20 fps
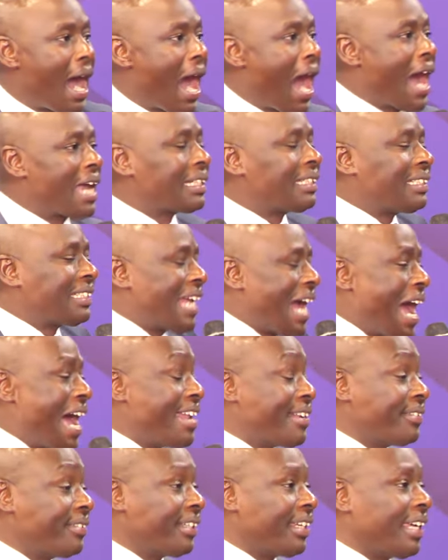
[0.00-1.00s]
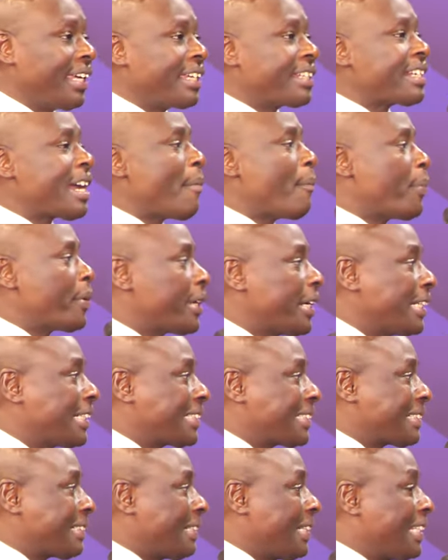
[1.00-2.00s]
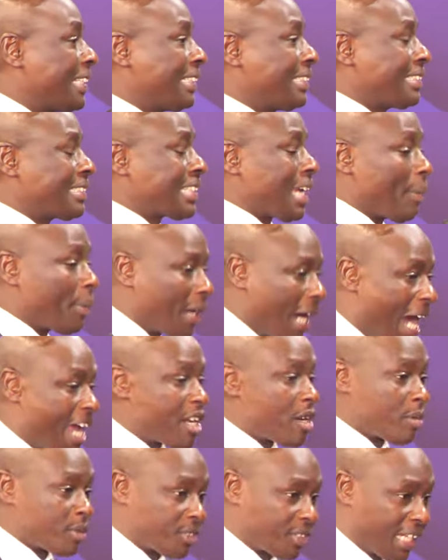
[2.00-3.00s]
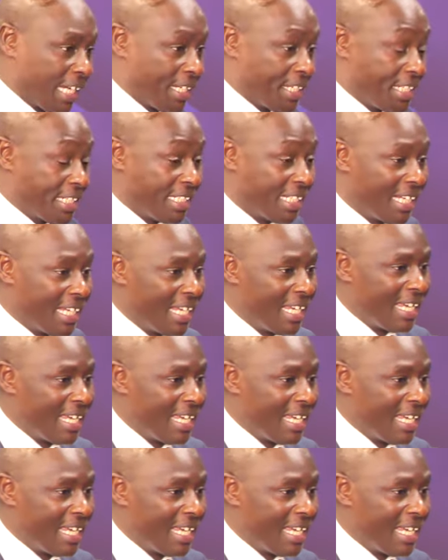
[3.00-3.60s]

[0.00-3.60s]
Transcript: had done elaborately some kind of study